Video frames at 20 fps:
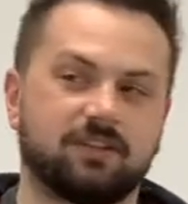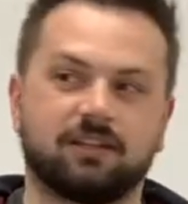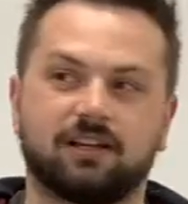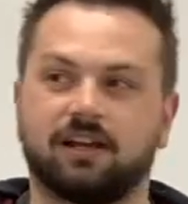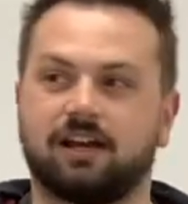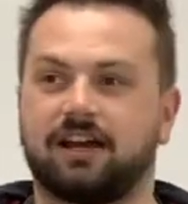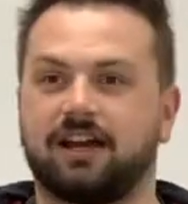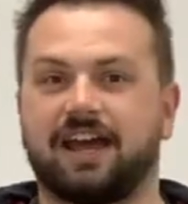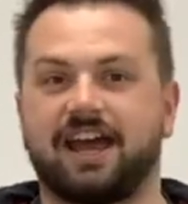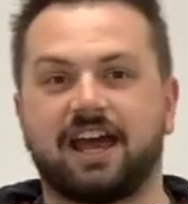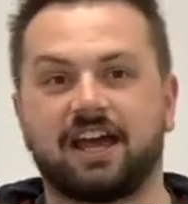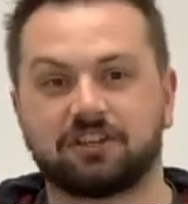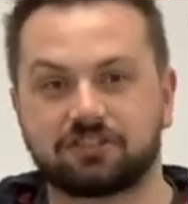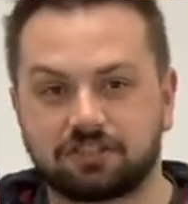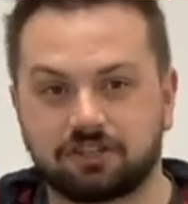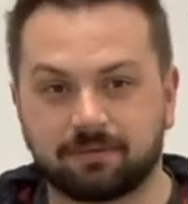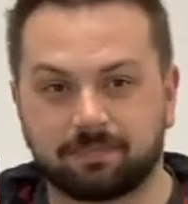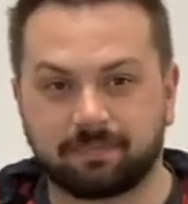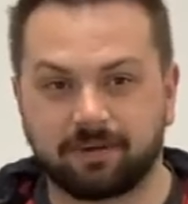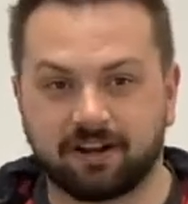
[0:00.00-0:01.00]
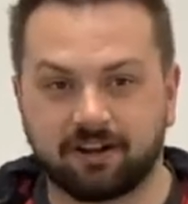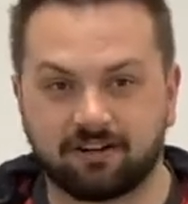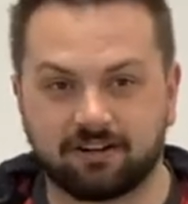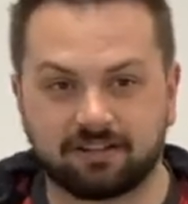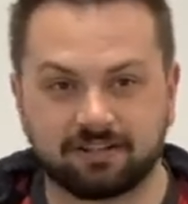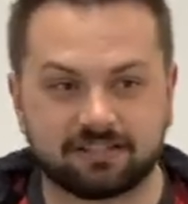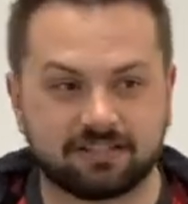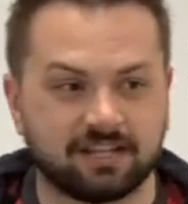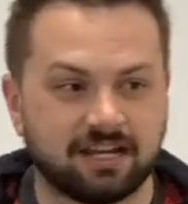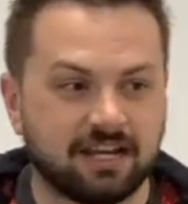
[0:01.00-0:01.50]
Ask your
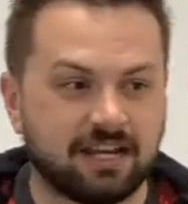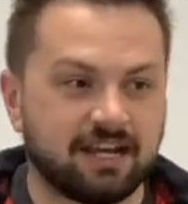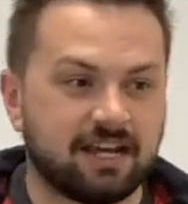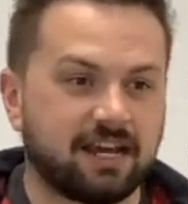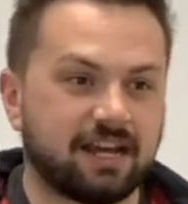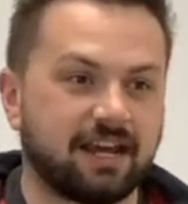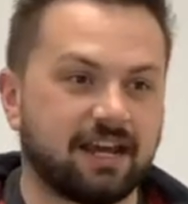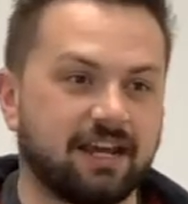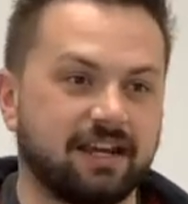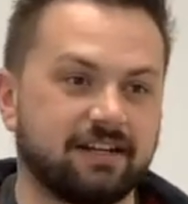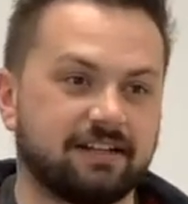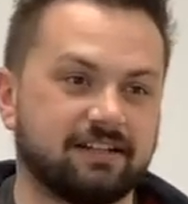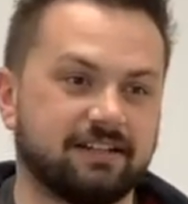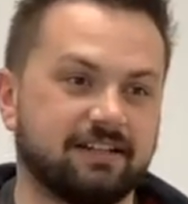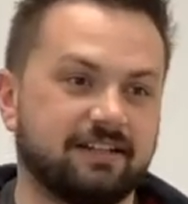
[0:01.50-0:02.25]
parents and